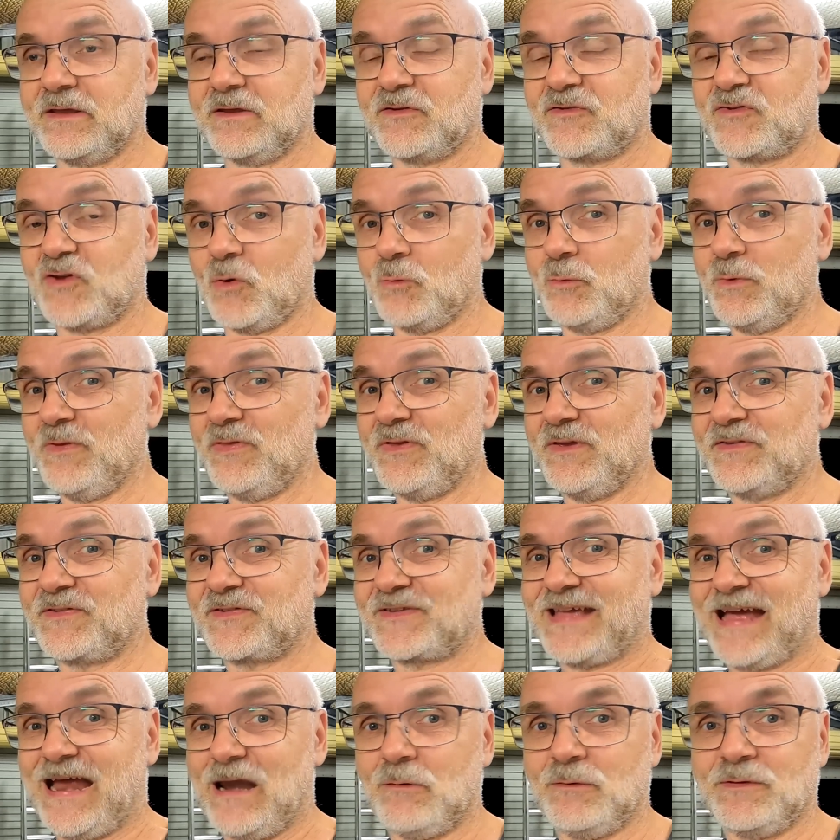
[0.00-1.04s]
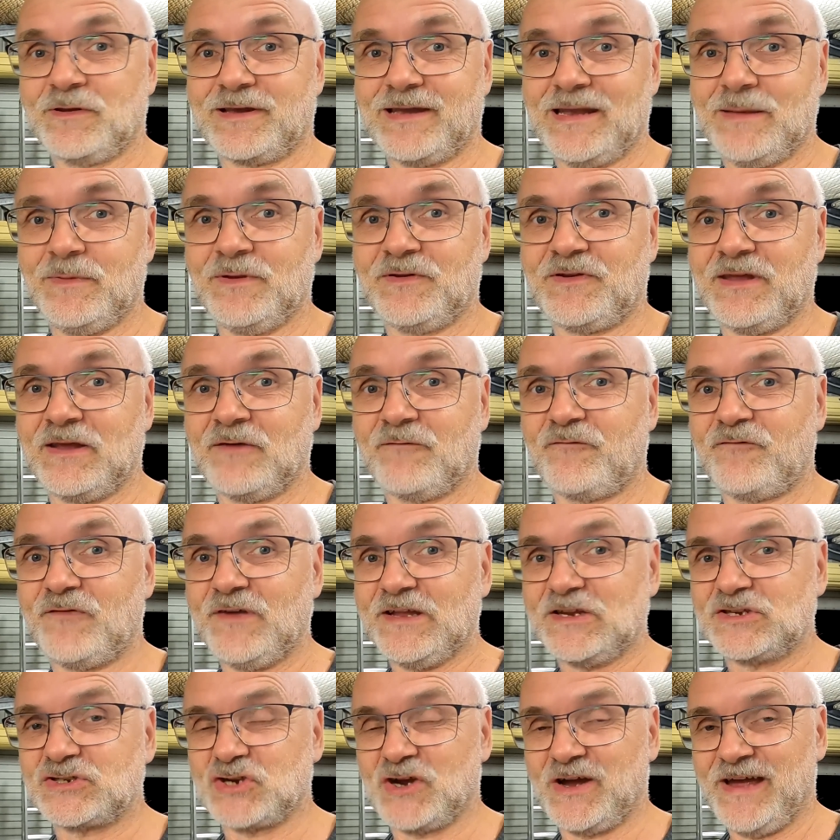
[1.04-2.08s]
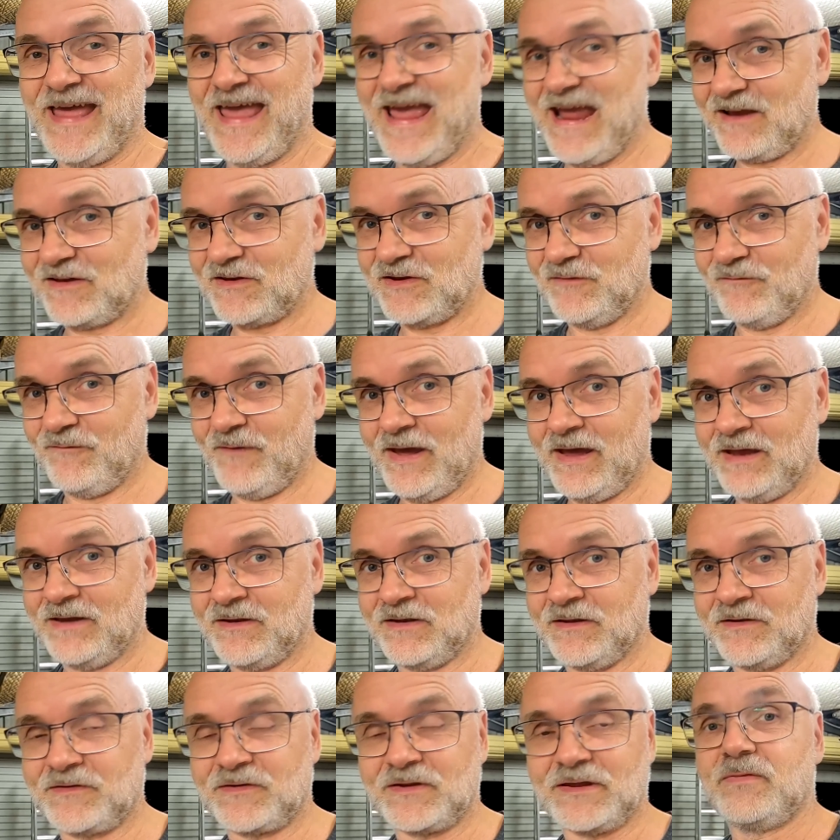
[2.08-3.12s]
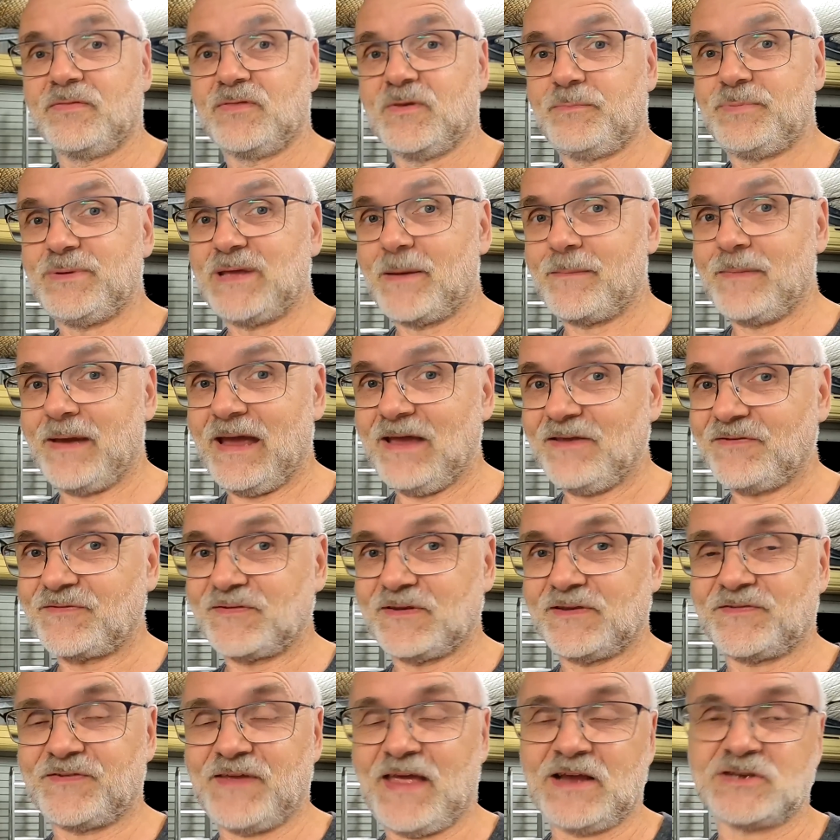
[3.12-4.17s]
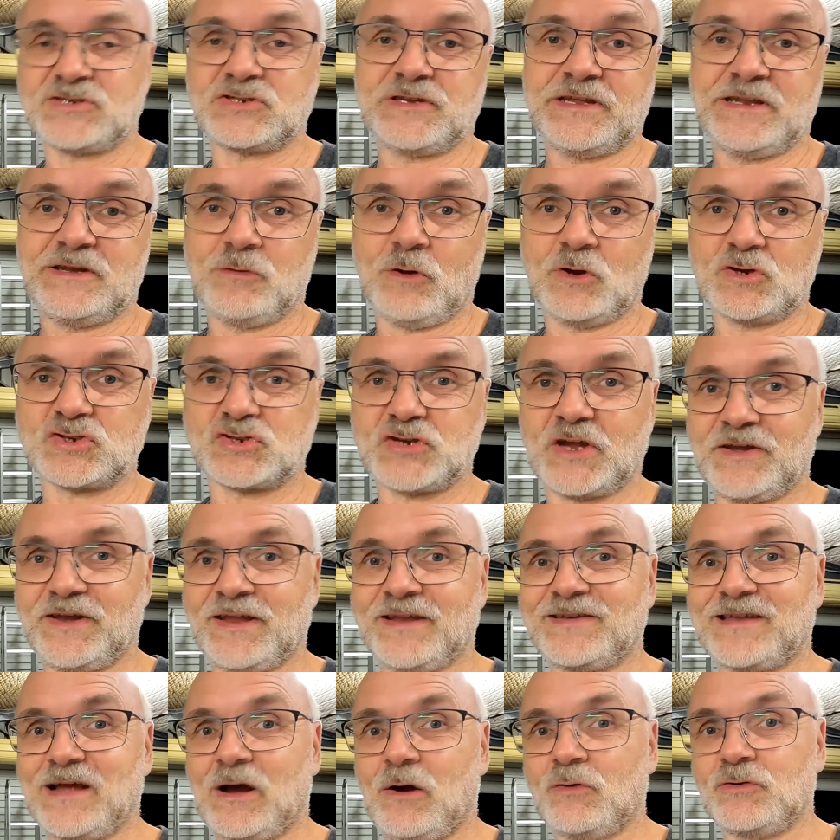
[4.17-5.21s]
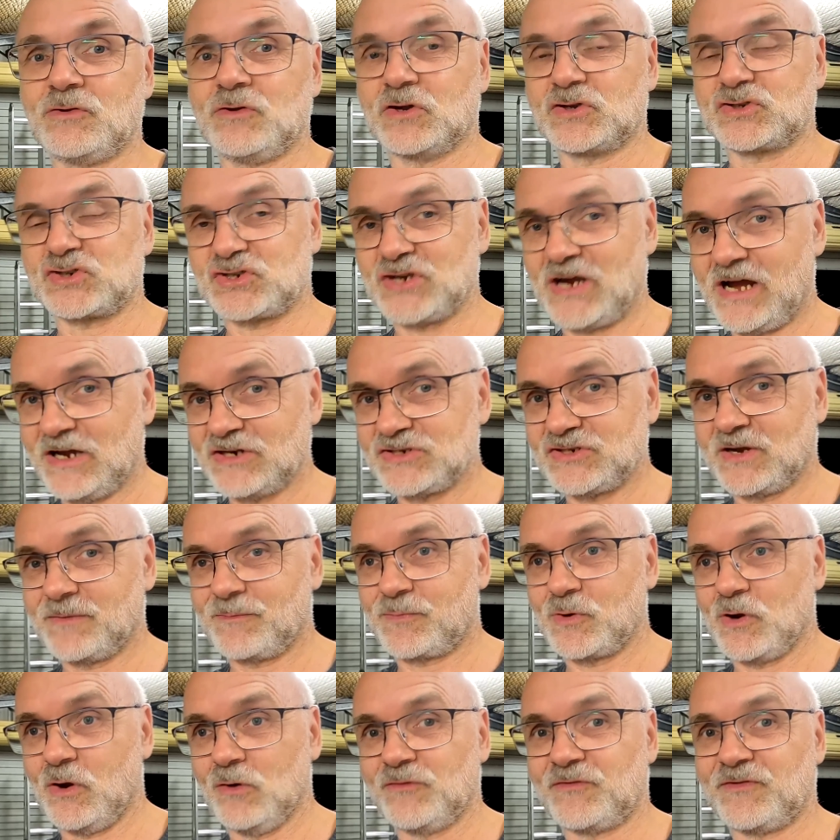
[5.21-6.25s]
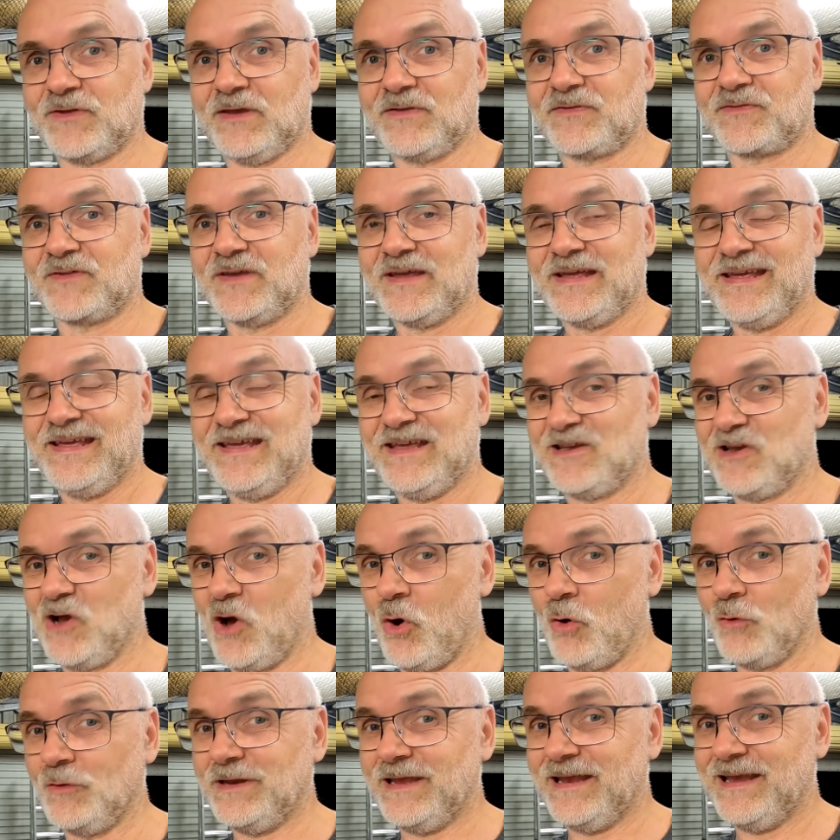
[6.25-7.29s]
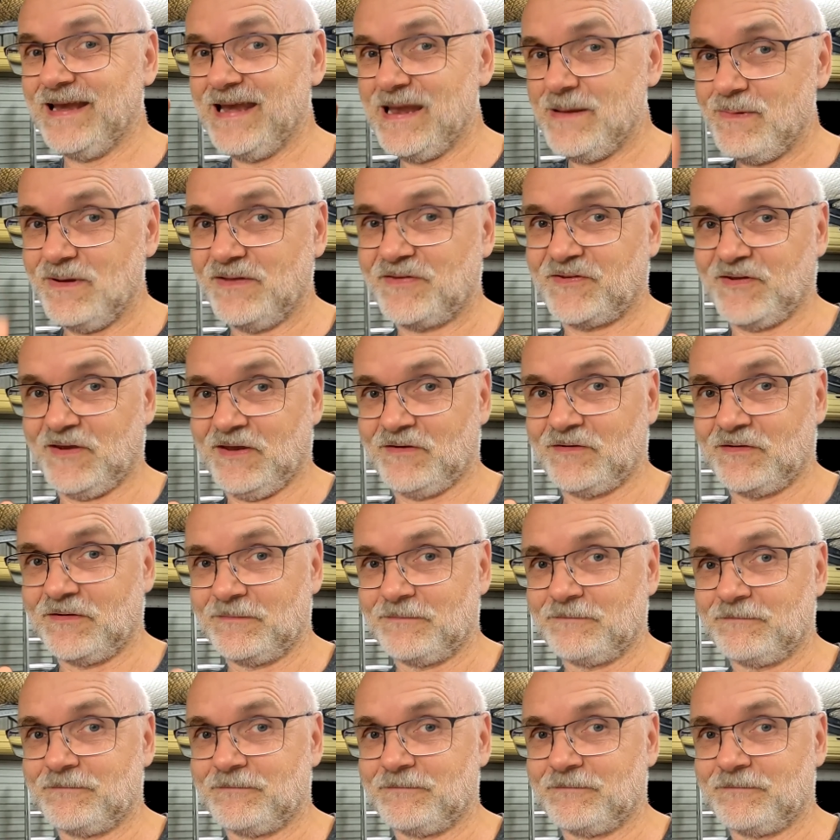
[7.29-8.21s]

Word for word: So with this current limiting feature activated, the BMS is actually not shutting down your charging process. It only limits it.